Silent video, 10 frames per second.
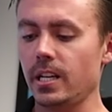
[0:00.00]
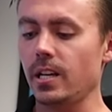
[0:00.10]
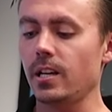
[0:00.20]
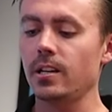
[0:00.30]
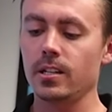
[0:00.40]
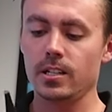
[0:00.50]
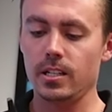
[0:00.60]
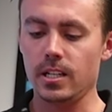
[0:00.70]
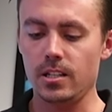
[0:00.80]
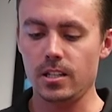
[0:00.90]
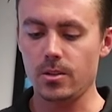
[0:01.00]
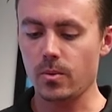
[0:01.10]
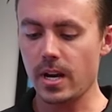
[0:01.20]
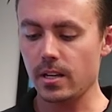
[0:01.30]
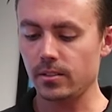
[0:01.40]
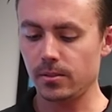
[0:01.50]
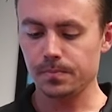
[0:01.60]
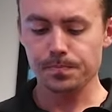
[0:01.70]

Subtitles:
here in the US.